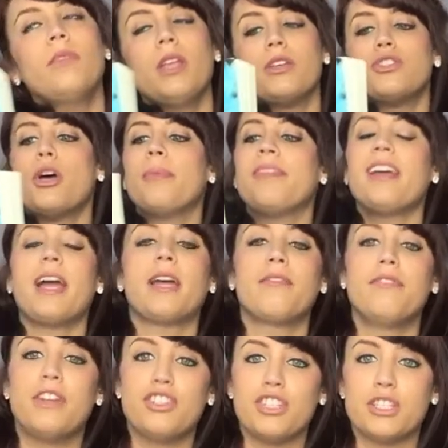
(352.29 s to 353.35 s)
So hopefully I can
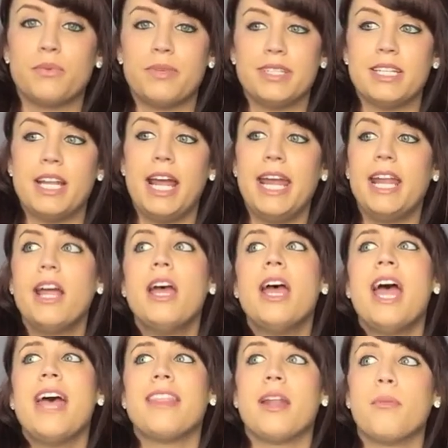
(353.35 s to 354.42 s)
finish this one tonight,
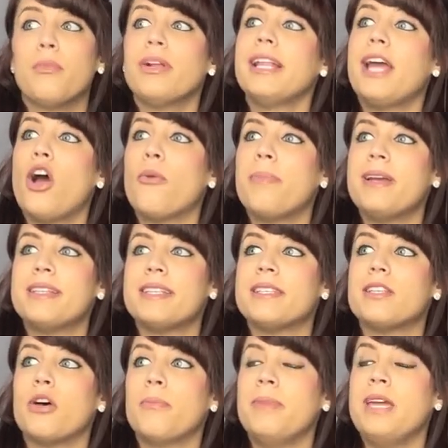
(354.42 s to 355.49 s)
and I'm really hoping, since
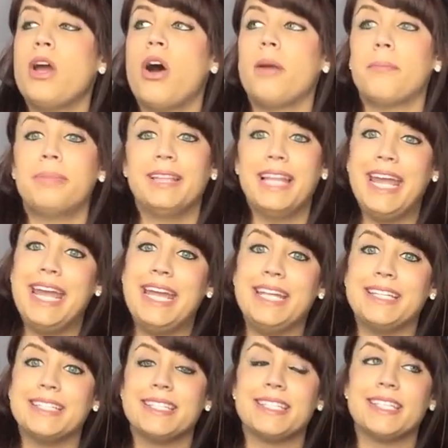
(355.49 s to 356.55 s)
I'll be on
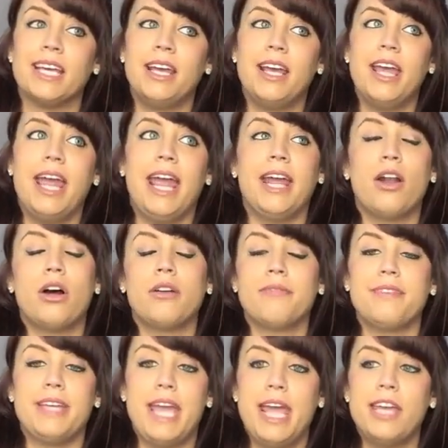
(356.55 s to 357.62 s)
planes and on
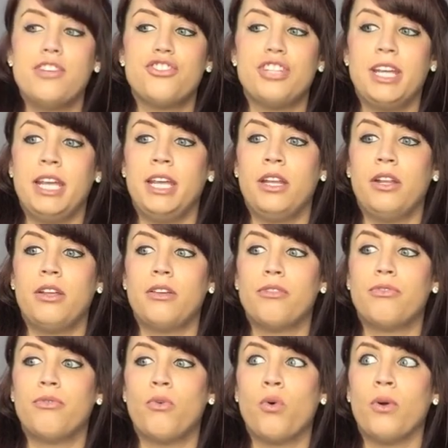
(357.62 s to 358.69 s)
vacation
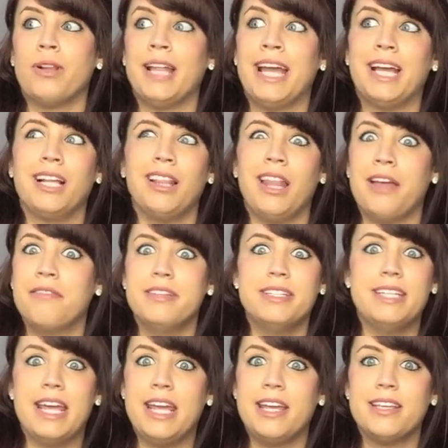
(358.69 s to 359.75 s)
for like eleven
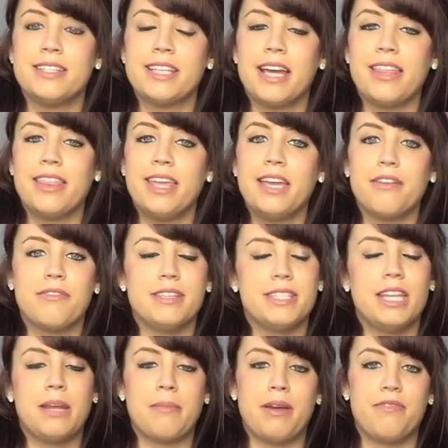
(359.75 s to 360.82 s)
days, I think,
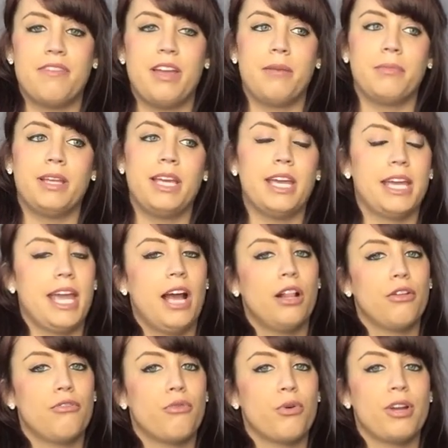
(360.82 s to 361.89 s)
visiting my family in
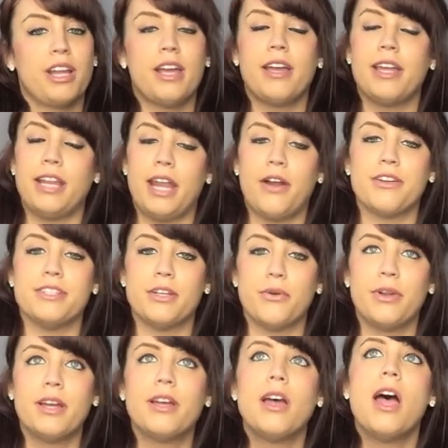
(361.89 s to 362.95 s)
California and
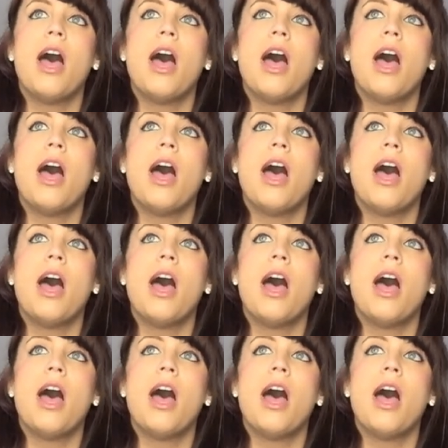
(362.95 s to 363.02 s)
Arizona,